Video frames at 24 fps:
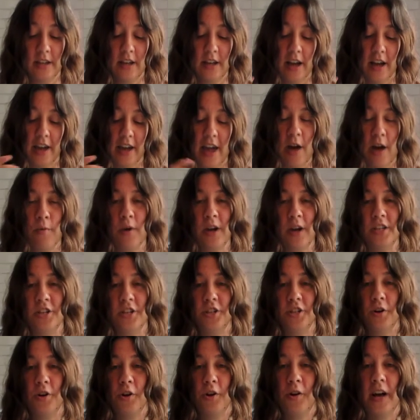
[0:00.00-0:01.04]
I can't wait to
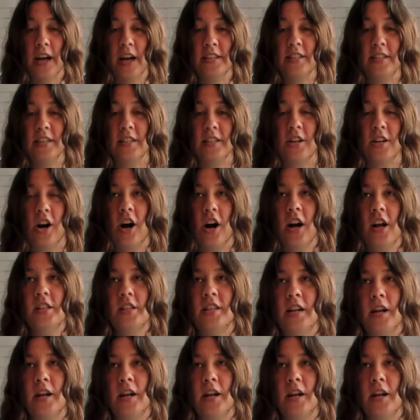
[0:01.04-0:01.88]
show you guys these cards,